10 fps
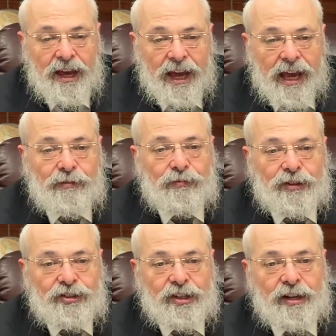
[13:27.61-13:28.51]
every
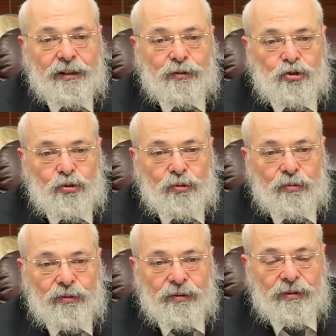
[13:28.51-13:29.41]
single Jew
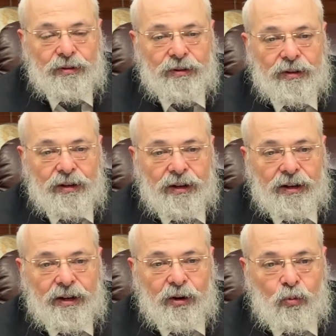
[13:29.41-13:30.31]

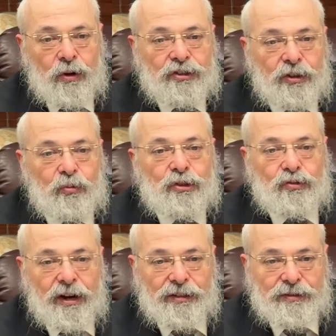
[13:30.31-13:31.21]
wants to do what's
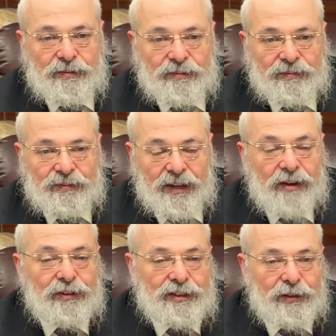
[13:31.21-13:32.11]
right.
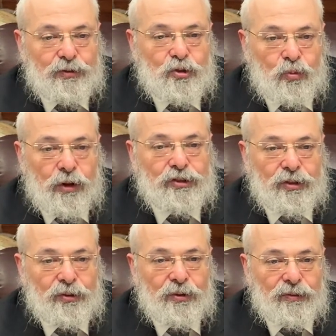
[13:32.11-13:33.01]
Every single Jew wants to
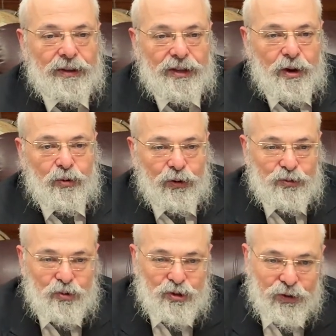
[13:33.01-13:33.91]
do the right thing according to
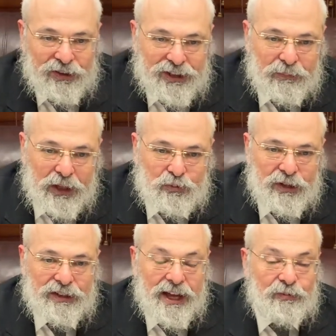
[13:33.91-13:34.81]
Jewish law. And sometimes when
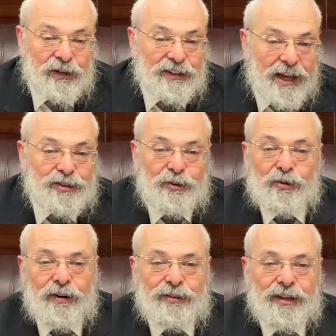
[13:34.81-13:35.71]
he doesn't do the
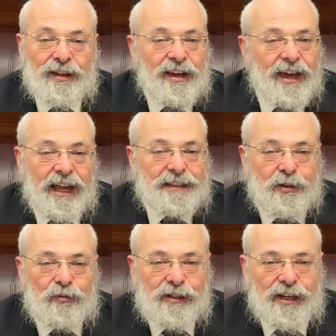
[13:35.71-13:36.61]
right thing, it's
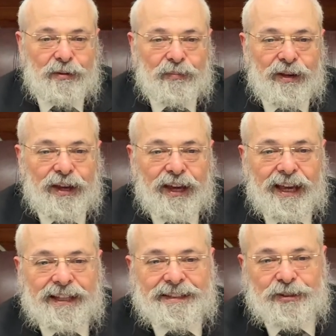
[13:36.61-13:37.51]
not really him.
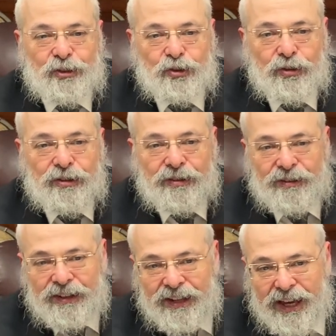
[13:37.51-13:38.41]
It's
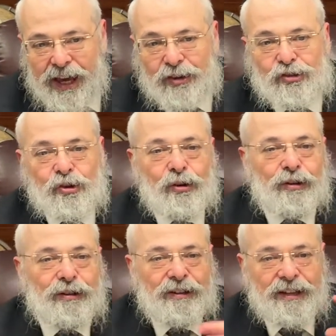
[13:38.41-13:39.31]
certain
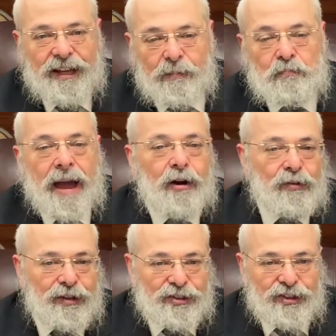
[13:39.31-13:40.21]
external
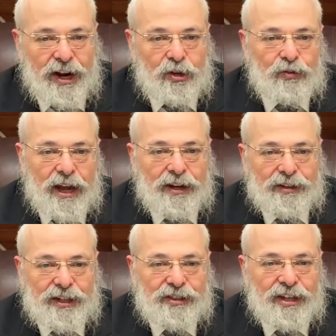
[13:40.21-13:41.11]
barriers that are
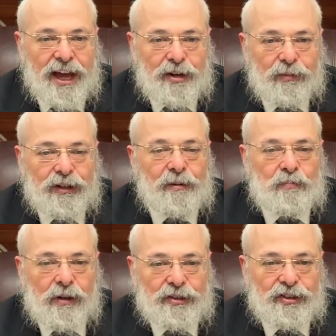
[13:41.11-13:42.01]
created, his animal
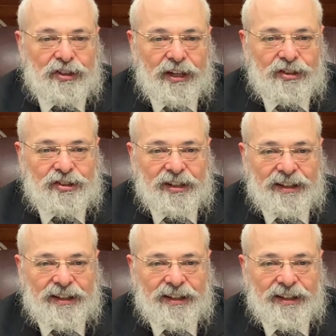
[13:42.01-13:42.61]
impulse, his